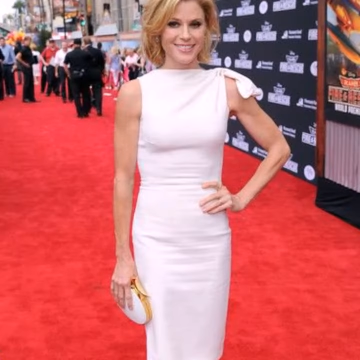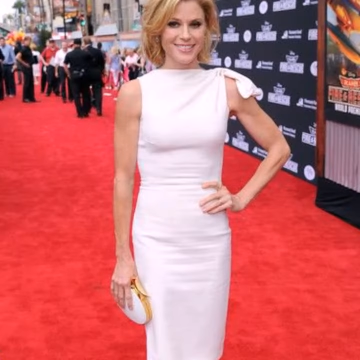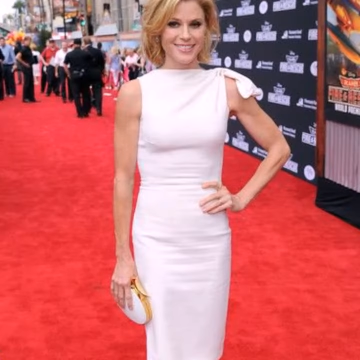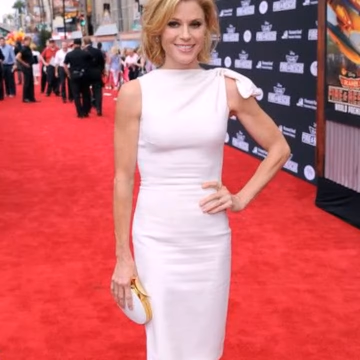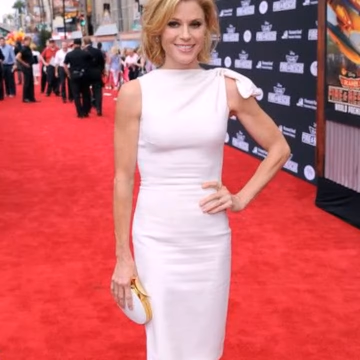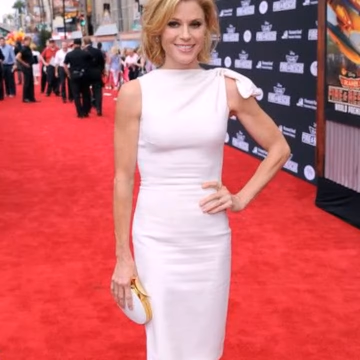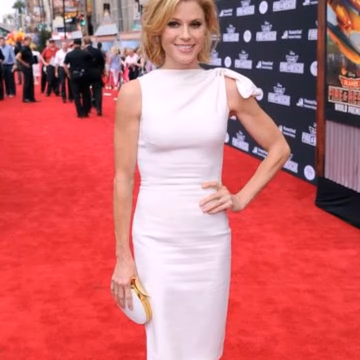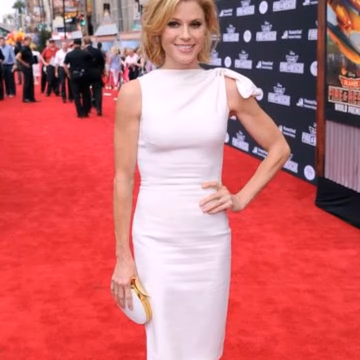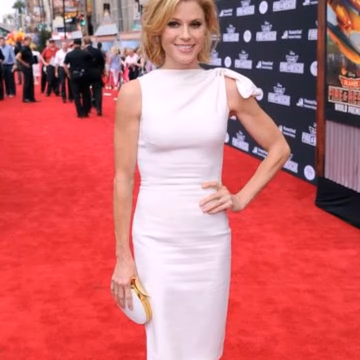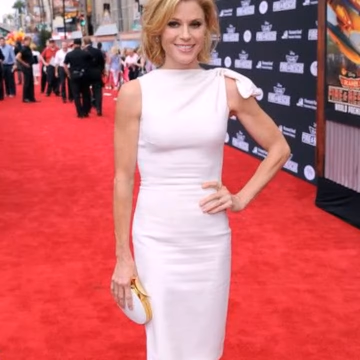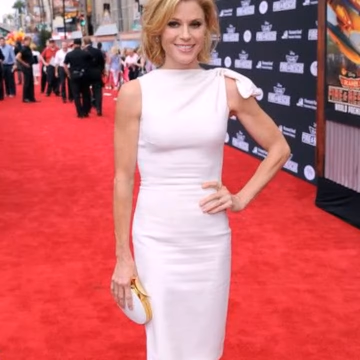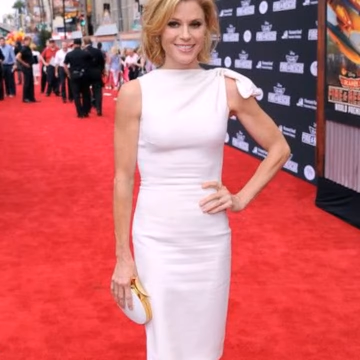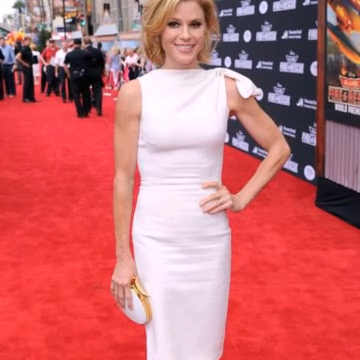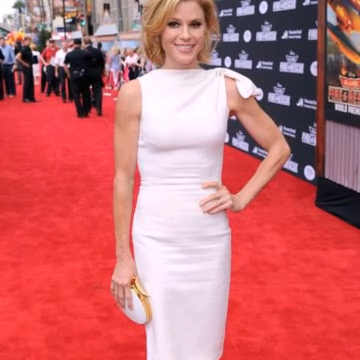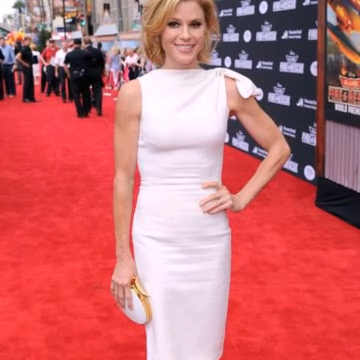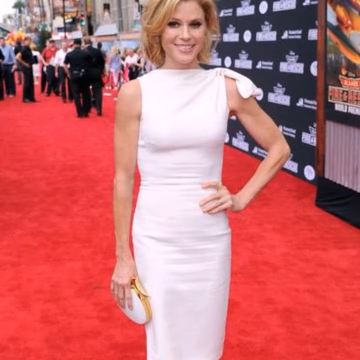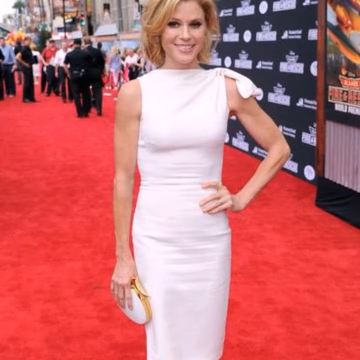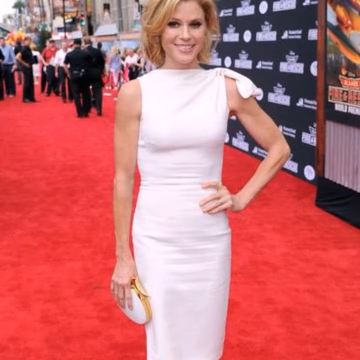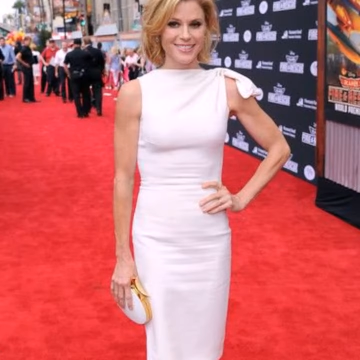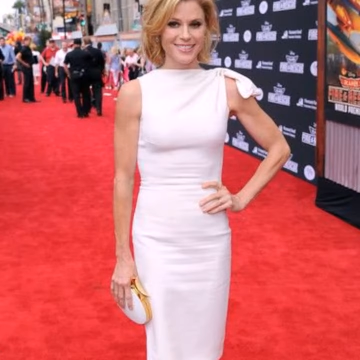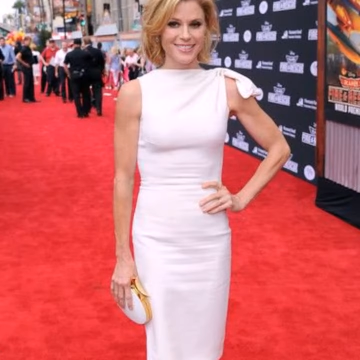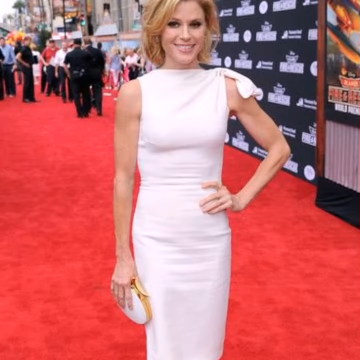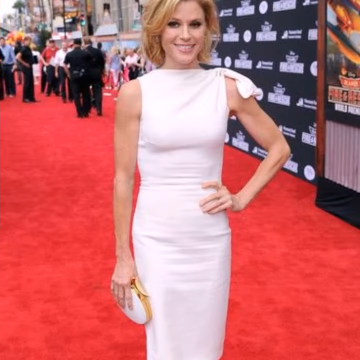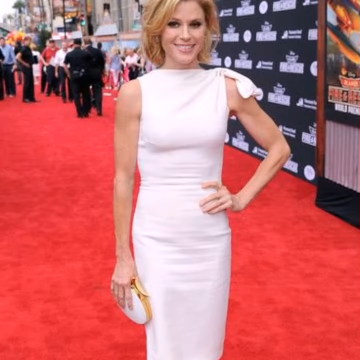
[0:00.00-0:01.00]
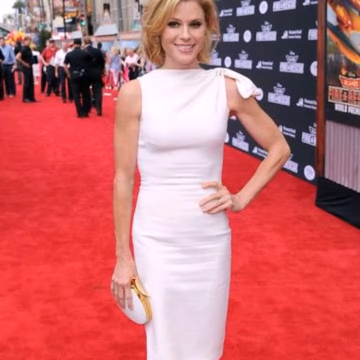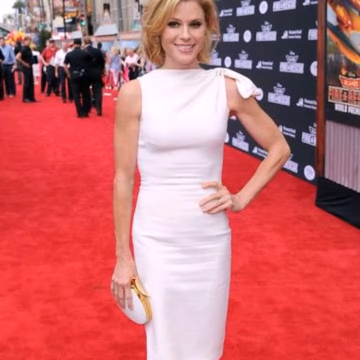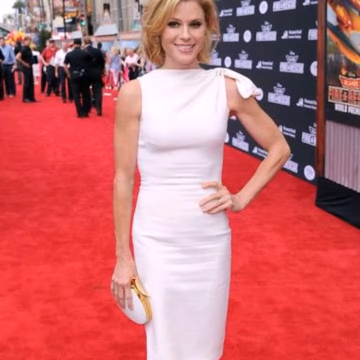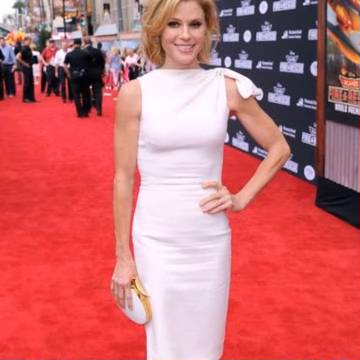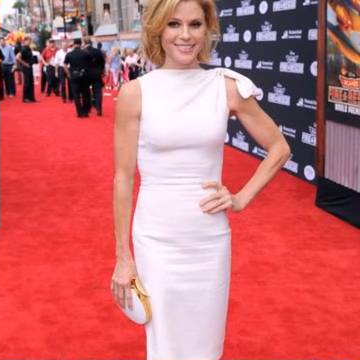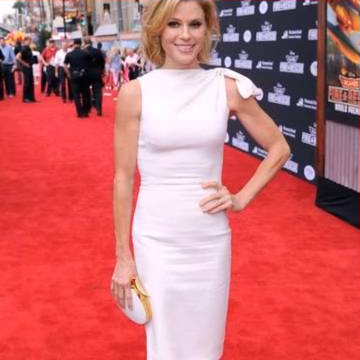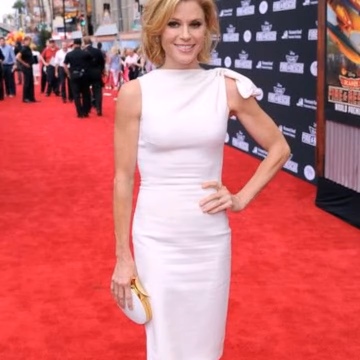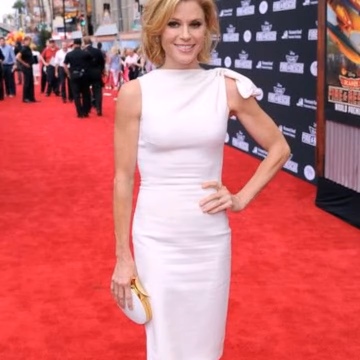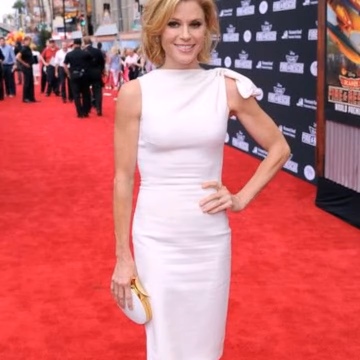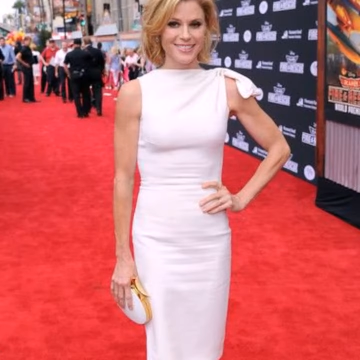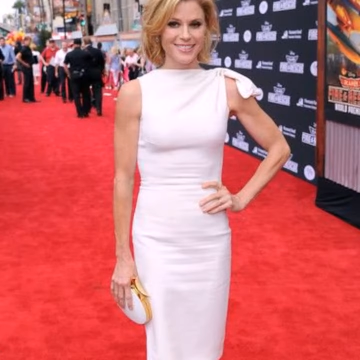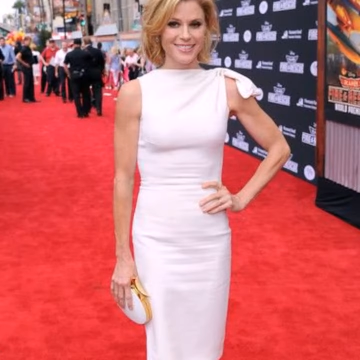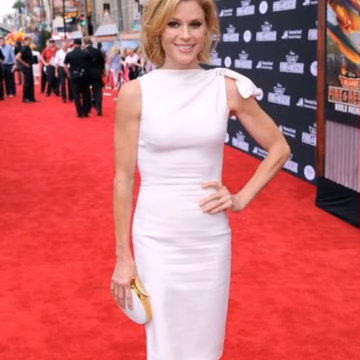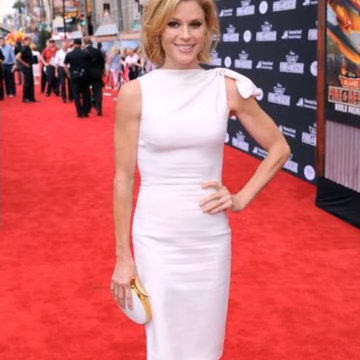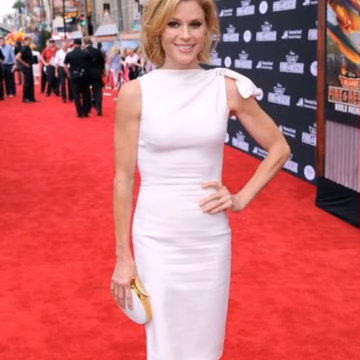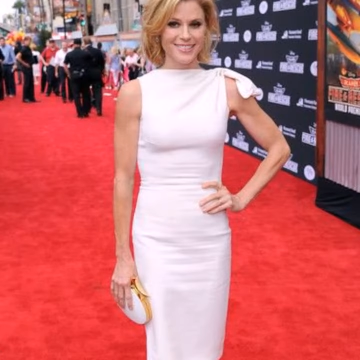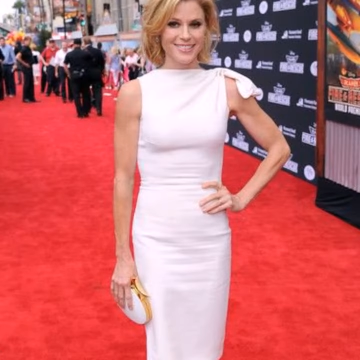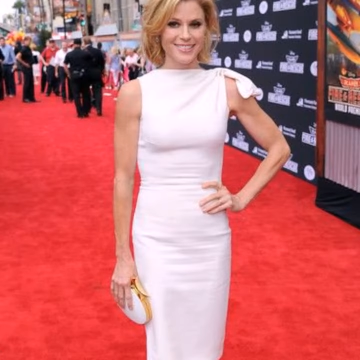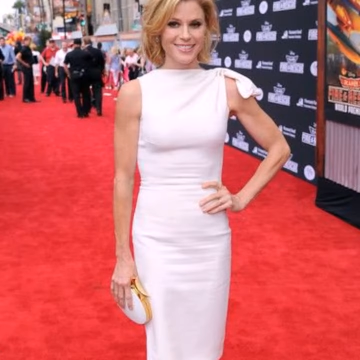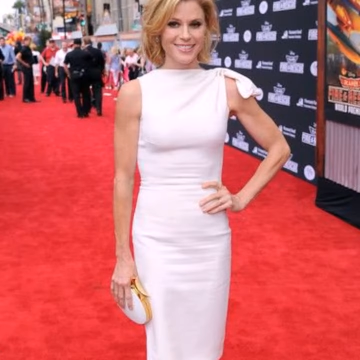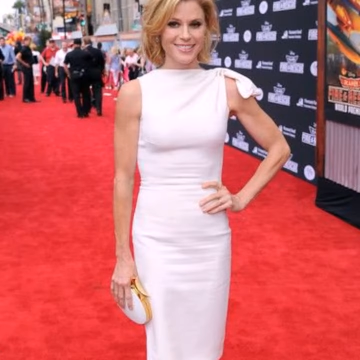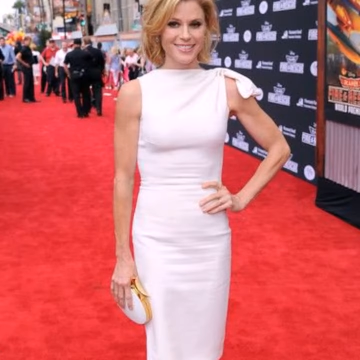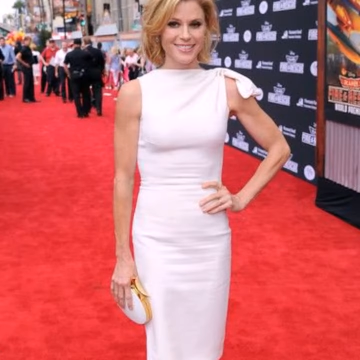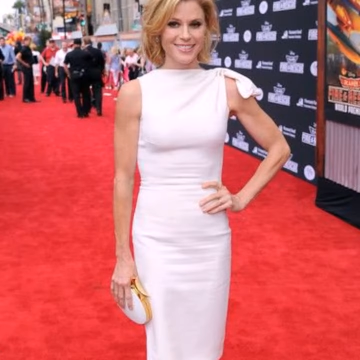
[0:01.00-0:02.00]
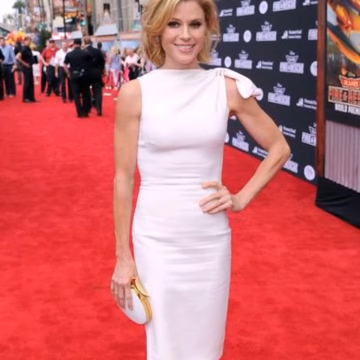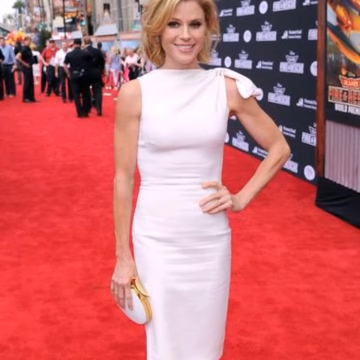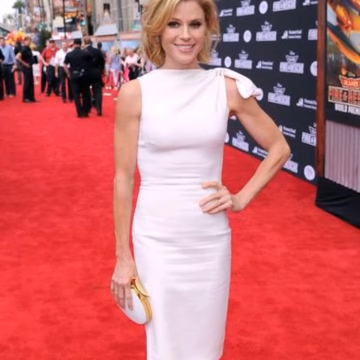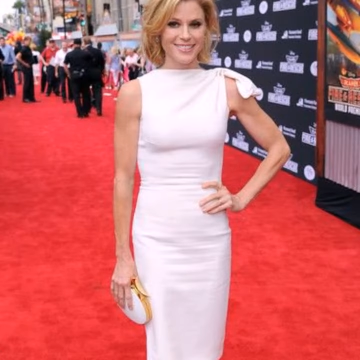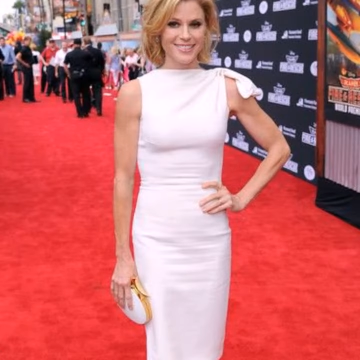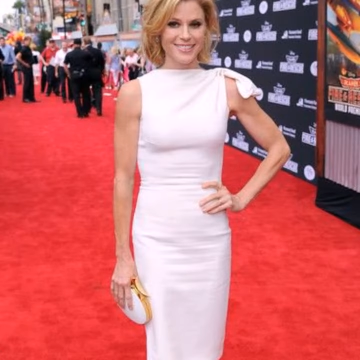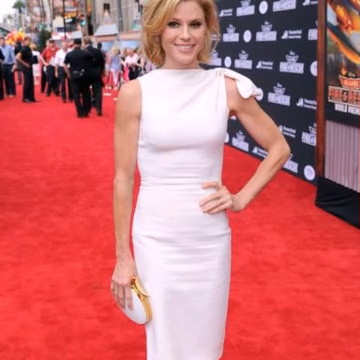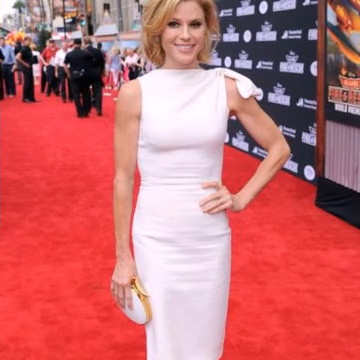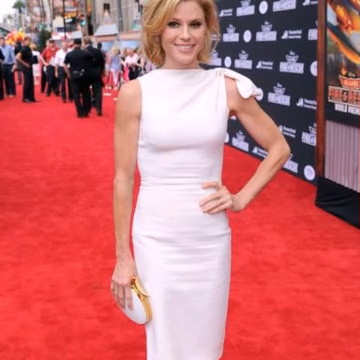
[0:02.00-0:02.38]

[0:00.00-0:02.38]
[no speech]